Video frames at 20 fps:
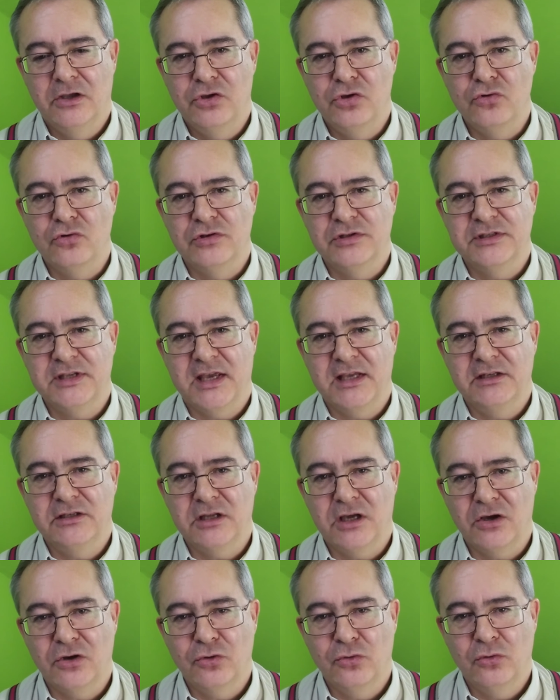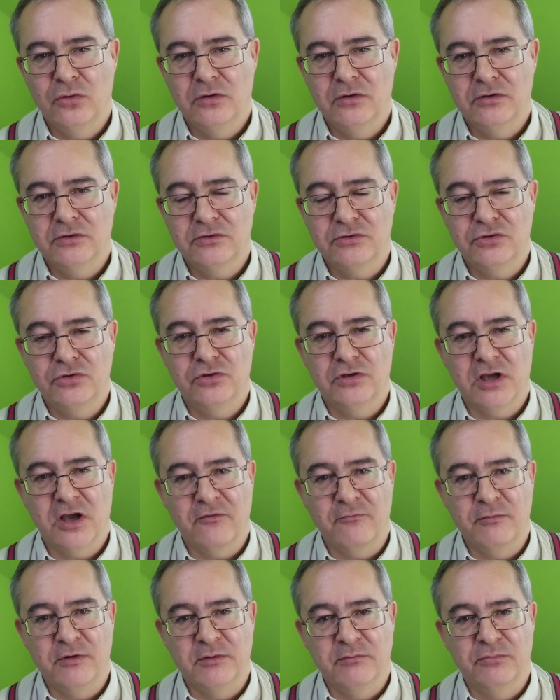You can say no to the
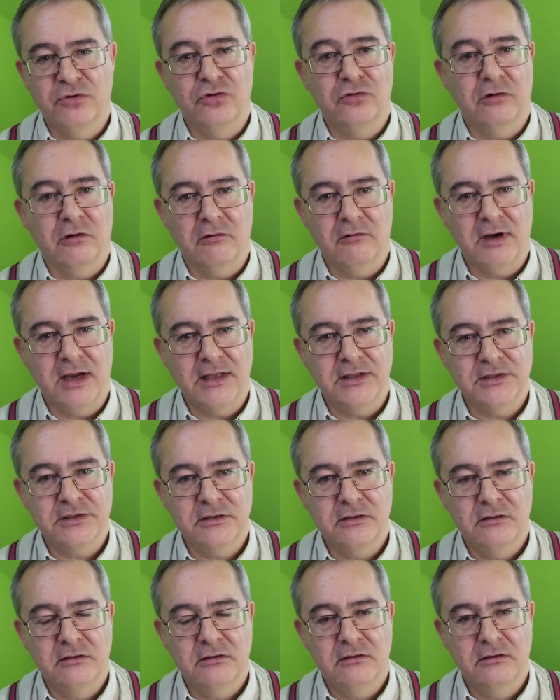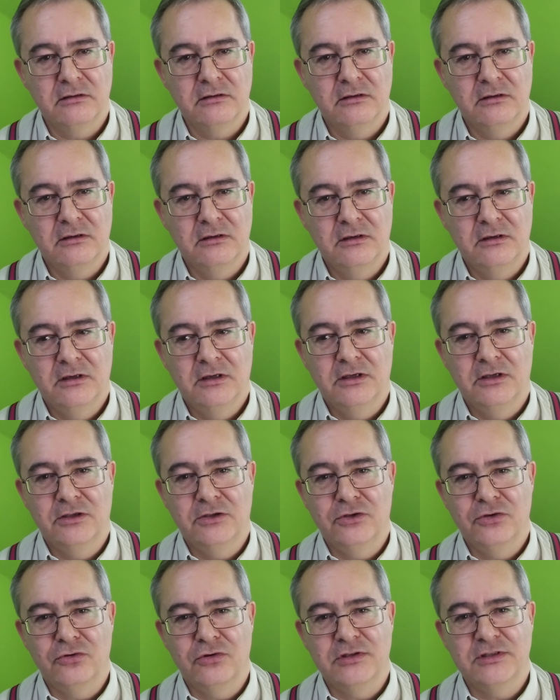government bureaucrats.
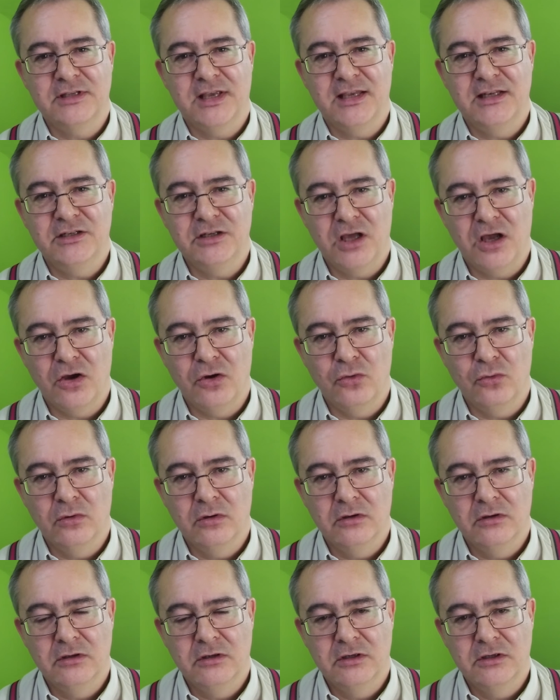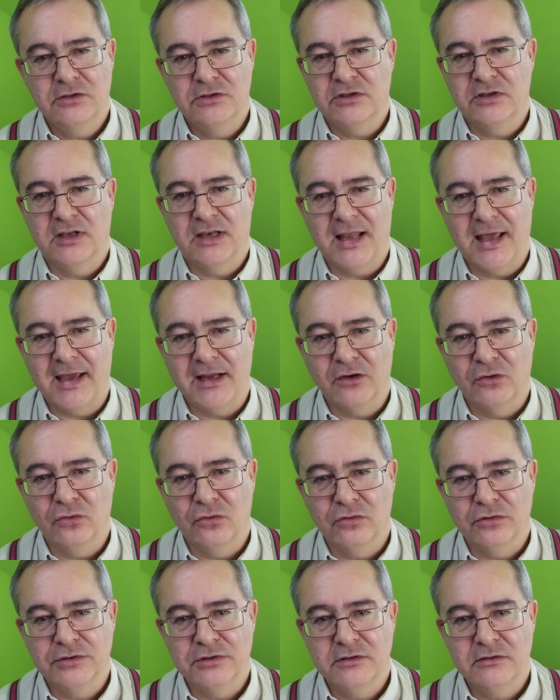You can say no to the
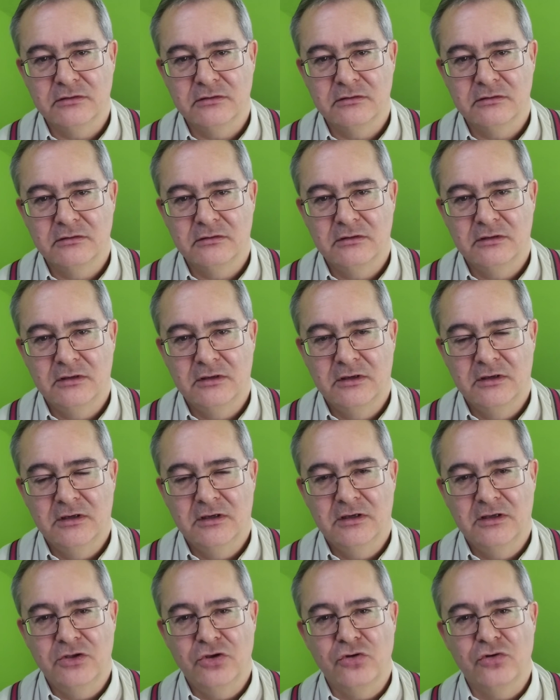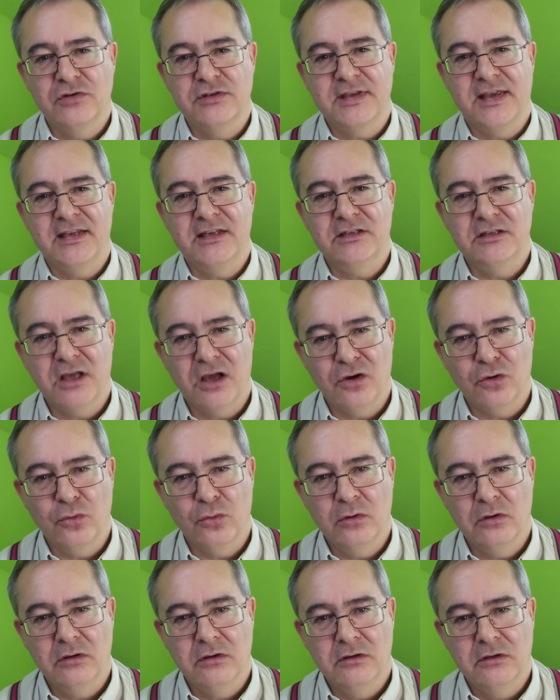landlords. You can say
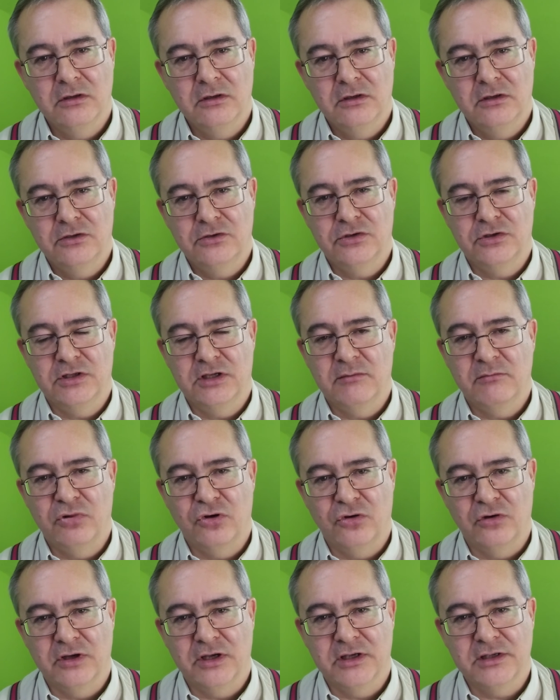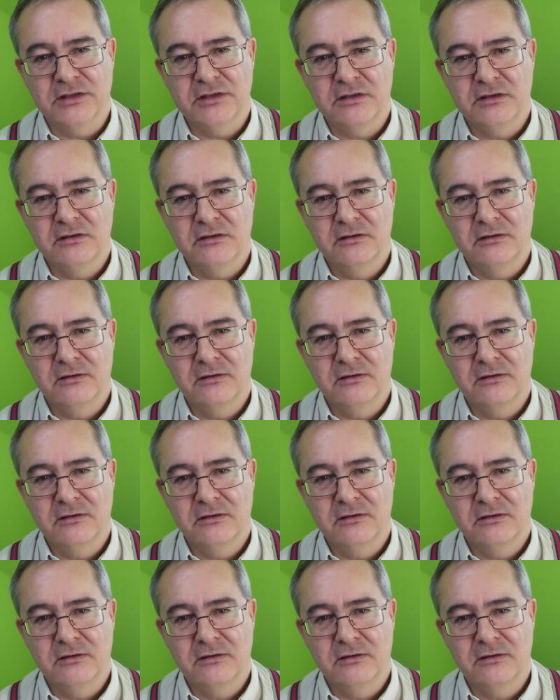no to the employers.